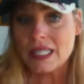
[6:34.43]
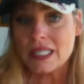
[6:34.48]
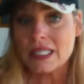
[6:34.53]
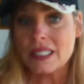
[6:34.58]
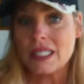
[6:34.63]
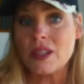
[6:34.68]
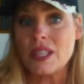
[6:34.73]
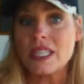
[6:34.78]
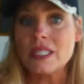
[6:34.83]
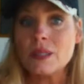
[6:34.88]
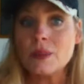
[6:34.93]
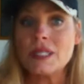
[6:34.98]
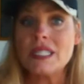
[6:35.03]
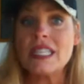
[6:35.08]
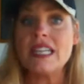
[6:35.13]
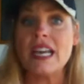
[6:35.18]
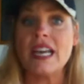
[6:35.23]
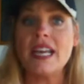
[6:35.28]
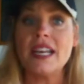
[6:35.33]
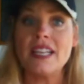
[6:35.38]
So this was
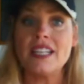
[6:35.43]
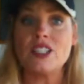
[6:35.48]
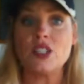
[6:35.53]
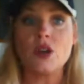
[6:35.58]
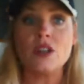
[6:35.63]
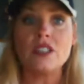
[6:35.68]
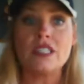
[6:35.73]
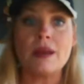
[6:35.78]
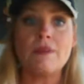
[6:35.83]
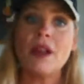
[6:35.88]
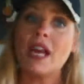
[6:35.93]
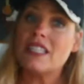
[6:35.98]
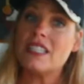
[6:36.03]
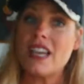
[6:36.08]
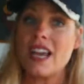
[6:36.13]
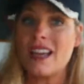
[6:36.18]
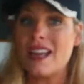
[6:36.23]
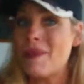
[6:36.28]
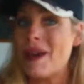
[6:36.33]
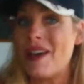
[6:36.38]
the 90s, girls. I'm not
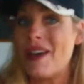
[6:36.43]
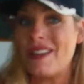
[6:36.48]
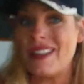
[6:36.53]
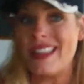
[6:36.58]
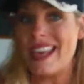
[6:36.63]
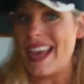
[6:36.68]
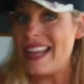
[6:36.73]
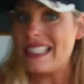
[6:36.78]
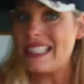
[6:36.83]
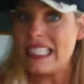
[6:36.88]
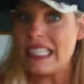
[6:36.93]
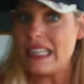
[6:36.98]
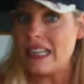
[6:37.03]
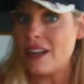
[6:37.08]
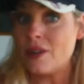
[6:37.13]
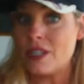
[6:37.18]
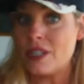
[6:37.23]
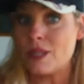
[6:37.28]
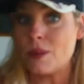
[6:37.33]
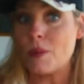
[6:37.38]
talking about the
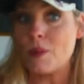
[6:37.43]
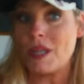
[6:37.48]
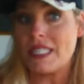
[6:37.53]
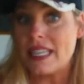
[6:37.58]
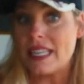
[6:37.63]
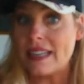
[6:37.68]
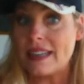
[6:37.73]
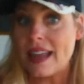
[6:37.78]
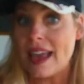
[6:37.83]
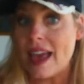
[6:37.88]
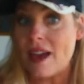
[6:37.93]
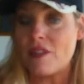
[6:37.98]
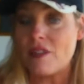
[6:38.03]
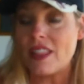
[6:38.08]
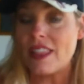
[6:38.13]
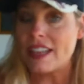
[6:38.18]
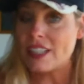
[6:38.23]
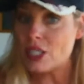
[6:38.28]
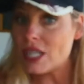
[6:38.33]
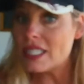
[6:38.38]
1800s when we didn't have
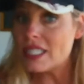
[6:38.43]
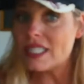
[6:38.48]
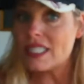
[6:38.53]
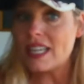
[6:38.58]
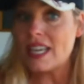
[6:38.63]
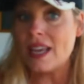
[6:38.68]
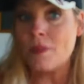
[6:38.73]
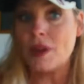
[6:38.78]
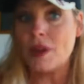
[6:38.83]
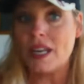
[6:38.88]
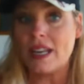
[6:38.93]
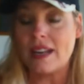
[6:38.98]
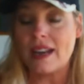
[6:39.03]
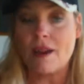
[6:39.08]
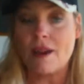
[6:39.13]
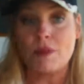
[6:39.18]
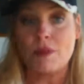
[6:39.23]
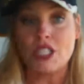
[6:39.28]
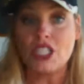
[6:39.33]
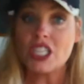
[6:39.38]
electricity and we didn't
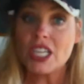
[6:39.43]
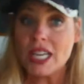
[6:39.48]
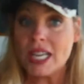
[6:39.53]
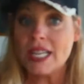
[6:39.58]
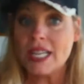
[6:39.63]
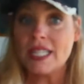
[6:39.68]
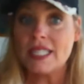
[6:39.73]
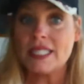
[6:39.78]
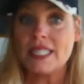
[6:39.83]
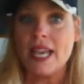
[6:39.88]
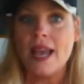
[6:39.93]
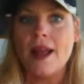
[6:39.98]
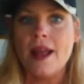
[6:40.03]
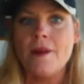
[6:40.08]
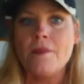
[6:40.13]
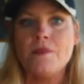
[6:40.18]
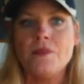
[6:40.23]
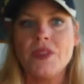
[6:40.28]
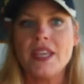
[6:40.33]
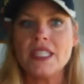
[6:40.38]
have machines.
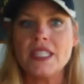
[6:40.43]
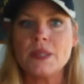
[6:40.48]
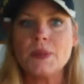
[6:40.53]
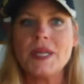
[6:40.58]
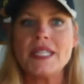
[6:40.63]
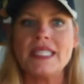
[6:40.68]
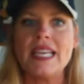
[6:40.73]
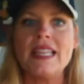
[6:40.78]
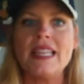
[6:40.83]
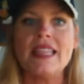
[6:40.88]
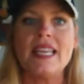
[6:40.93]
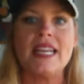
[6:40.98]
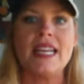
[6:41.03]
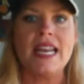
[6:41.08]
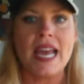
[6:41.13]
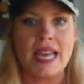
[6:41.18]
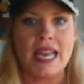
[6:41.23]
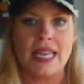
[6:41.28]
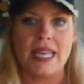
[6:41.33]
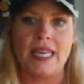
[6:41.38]
This was in the
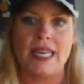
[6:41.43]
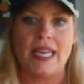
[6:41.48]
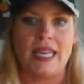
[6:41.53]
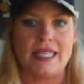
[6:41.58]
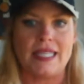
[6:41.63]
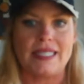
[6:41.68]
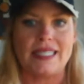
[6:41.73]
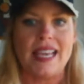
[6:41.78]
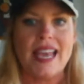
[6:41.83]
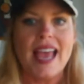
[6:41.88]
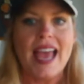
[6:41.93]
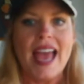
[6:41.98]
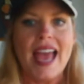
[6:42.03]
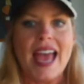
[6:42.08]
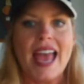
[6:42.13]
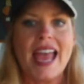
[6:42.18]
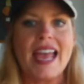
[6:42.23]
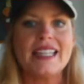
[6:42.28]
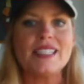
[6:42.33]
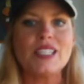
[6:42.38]
90s.
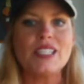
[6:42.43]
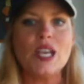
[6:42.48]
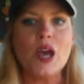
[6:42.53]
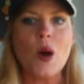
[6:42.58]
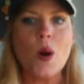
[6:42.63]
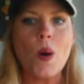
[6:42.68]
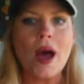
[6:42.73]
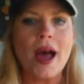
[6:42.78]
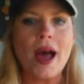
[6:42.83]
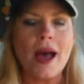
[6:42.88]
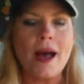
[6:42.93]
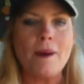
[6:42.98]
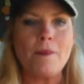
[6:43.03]
And so